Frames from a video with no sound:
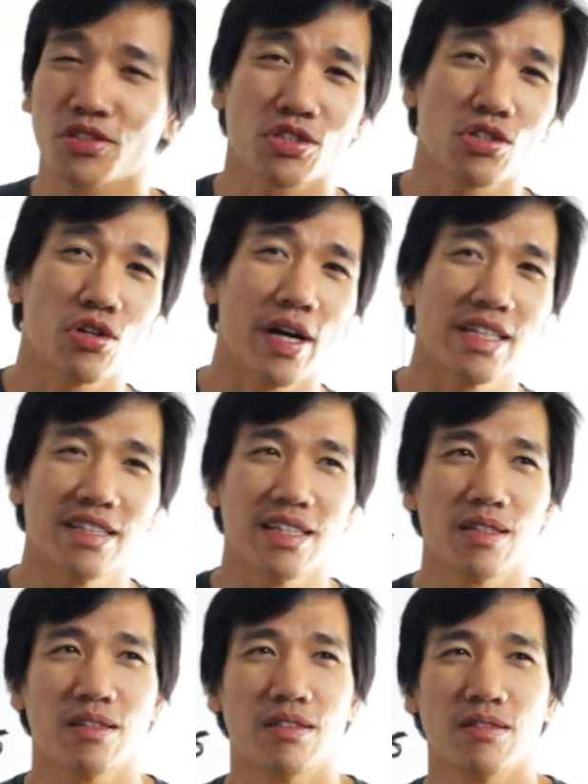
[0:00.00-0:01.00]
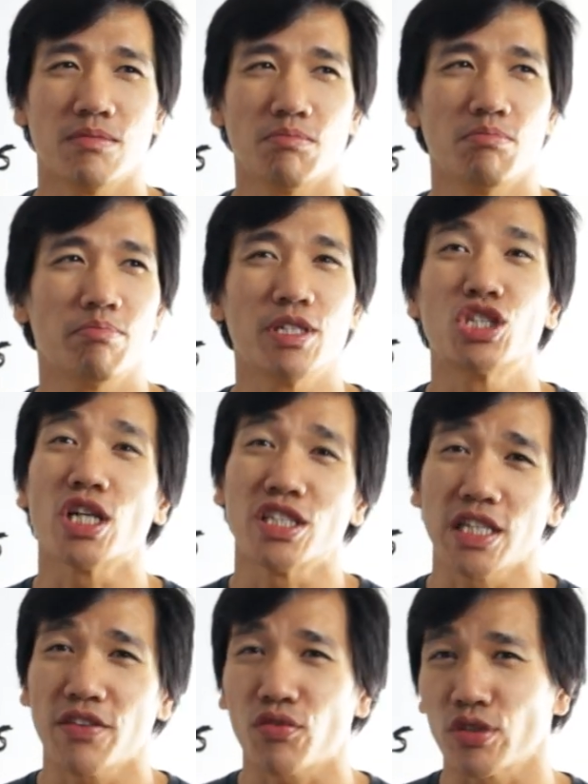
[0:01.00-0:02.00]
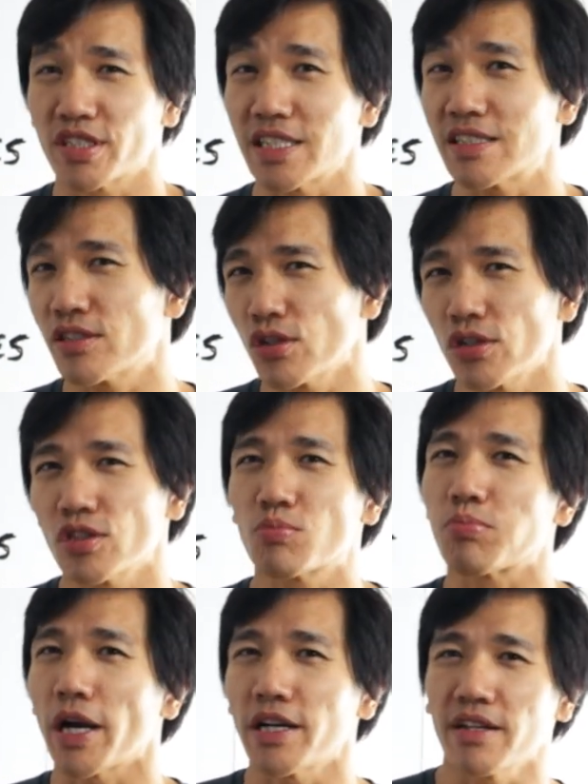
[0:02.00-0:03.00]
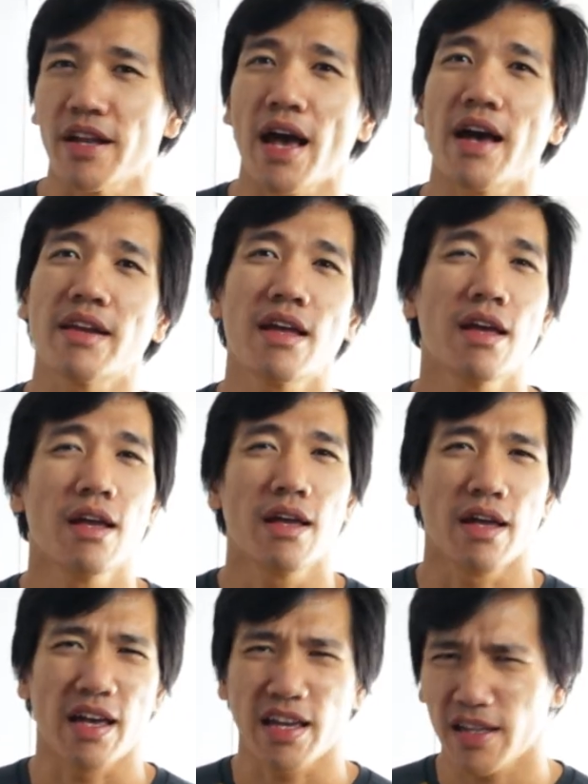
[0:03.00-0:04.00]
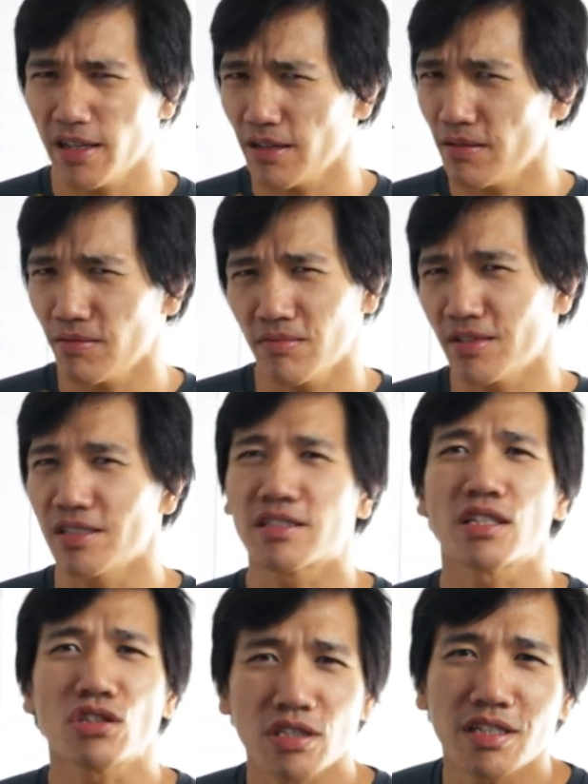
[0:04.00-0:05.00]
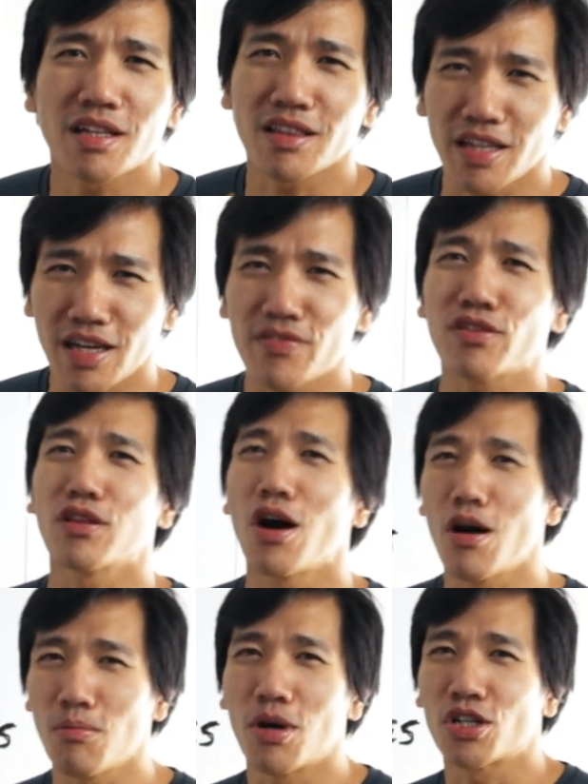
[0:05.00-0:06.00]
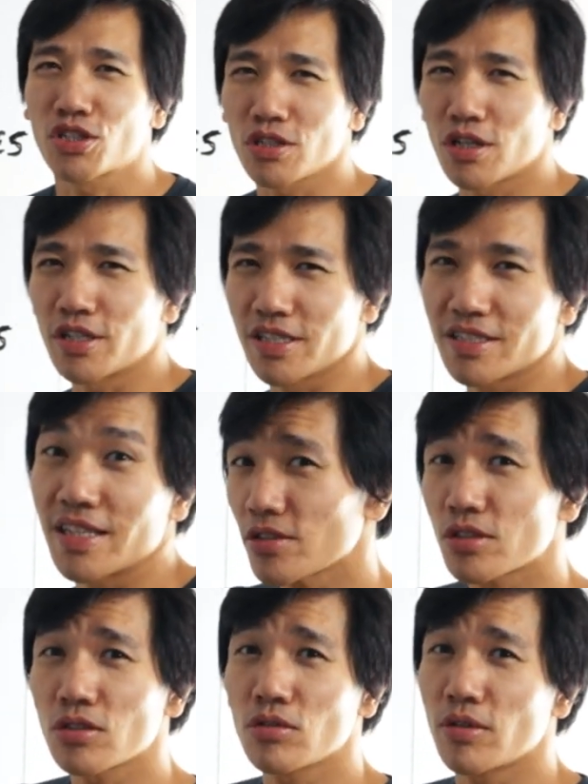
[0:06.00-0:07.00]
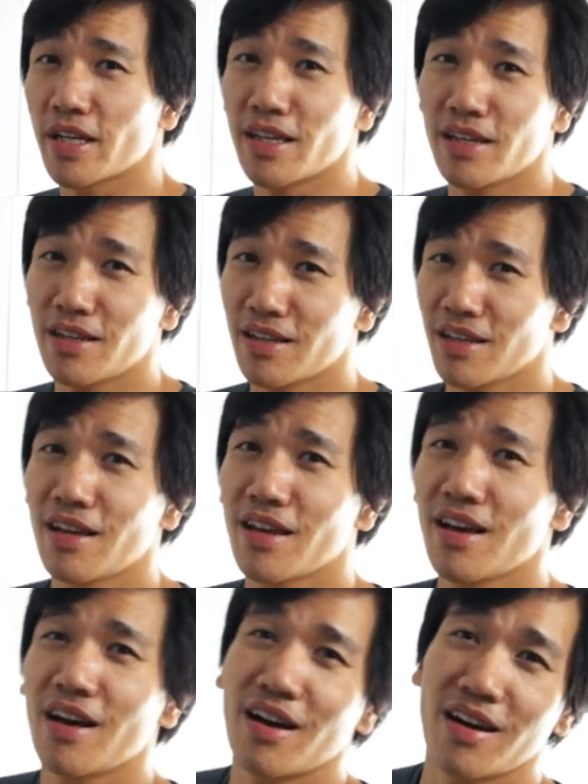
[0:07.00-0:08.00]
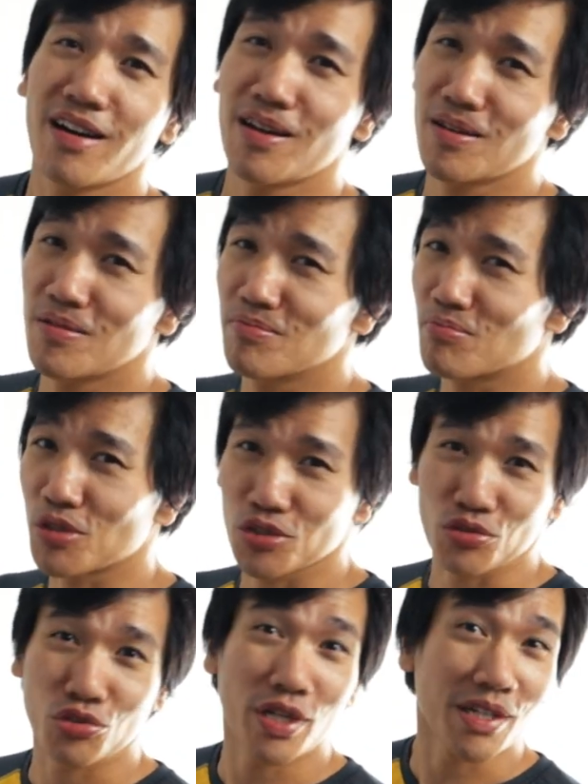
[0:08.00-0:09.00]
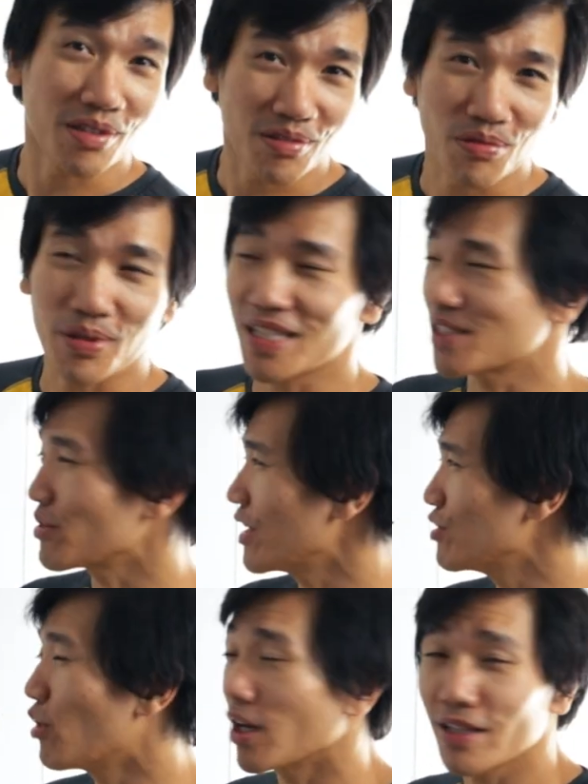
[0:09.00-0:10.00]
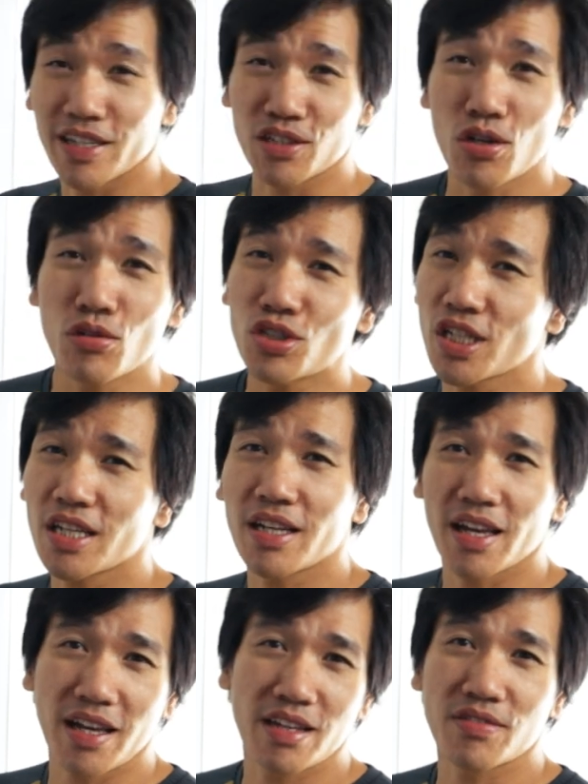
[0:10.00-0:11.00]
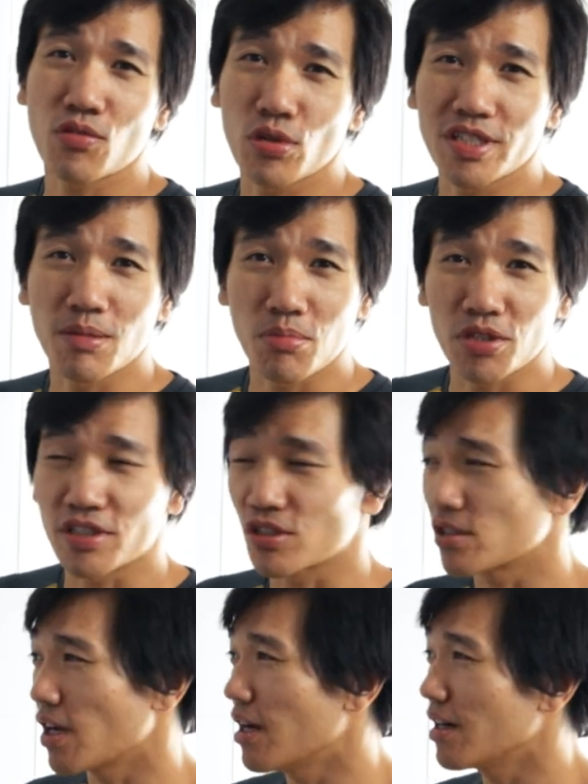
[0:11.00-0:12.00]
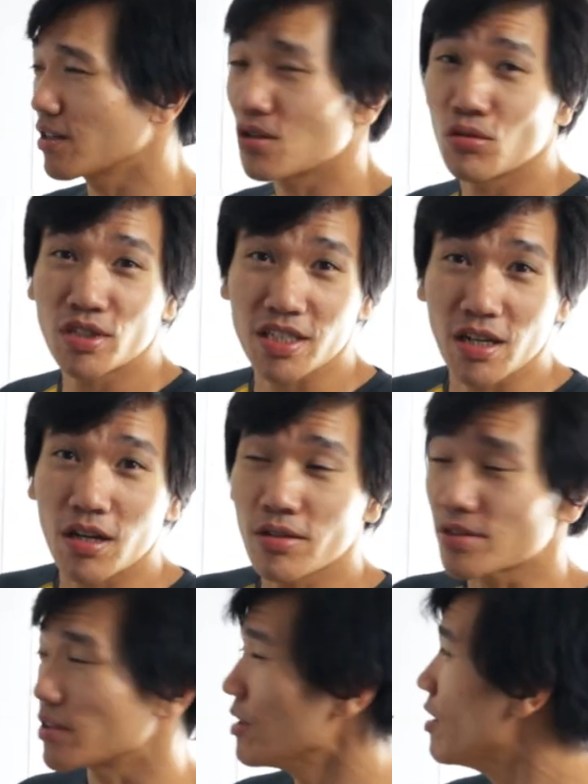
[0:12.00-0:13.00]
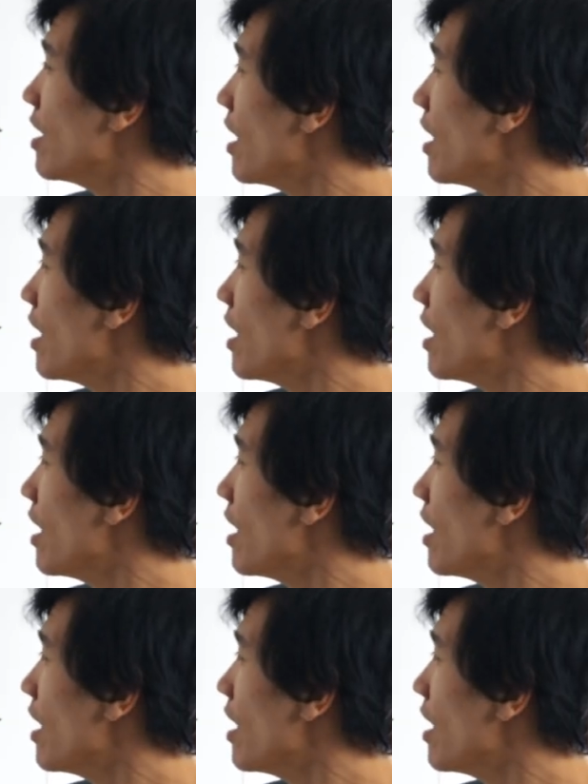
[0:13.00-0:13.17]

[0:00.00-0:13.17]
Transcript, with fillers: Also, I did BJJ for six years prior to that, and essentially a lifelong martial artist. I'm also a um, personal trainer, right? So I do online coaching and of course in-person uh, coaching also.